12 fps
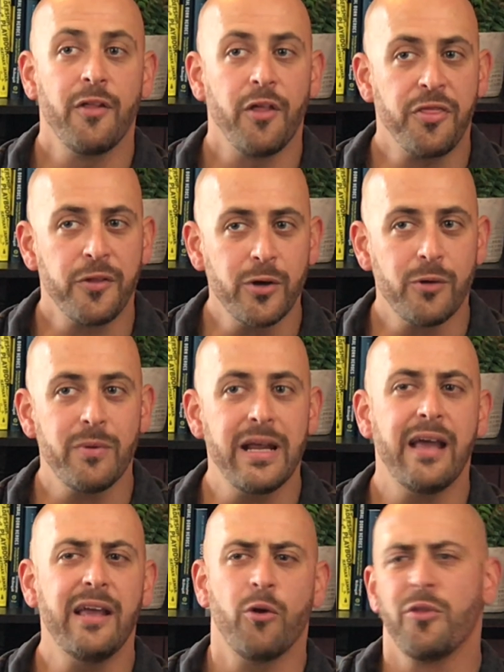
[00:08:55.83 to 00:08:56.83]
Now, the third
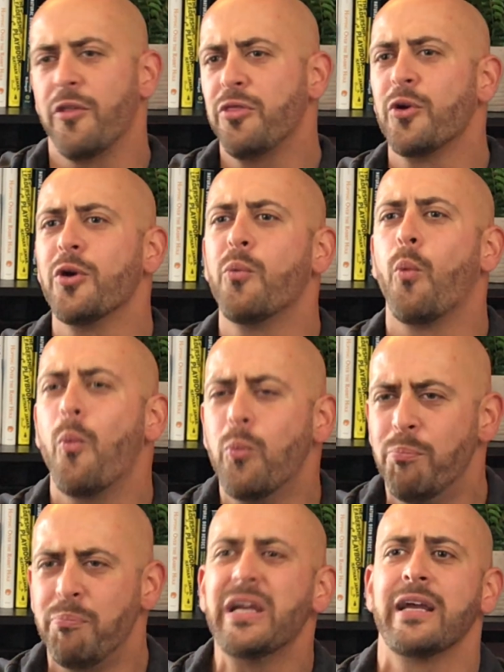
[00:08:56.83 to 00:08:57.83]

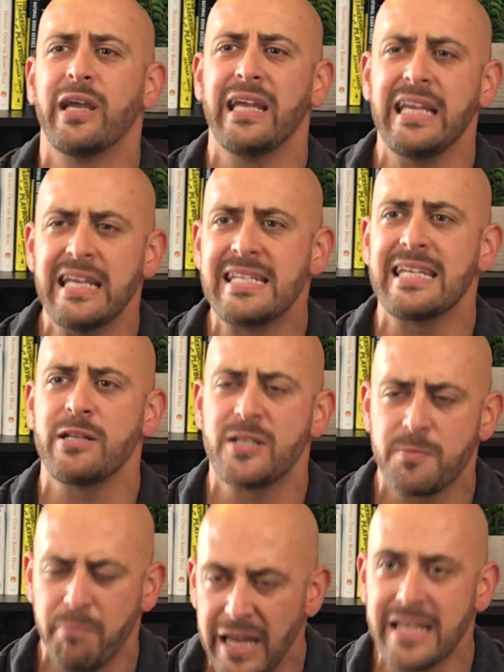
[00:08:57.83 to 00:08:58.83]
big easy
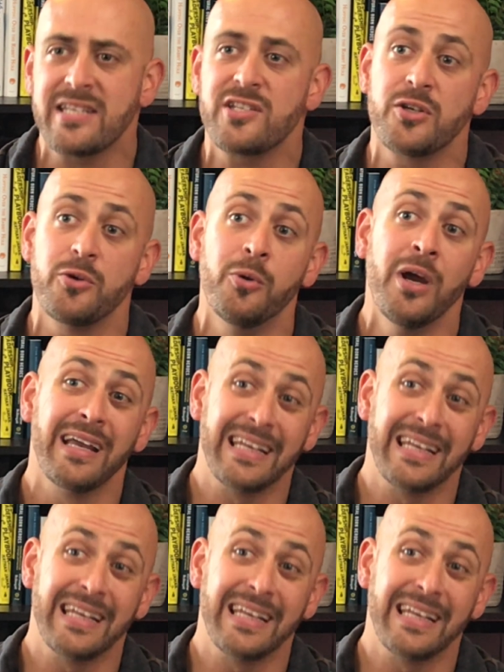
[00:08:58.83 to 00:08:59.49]
space to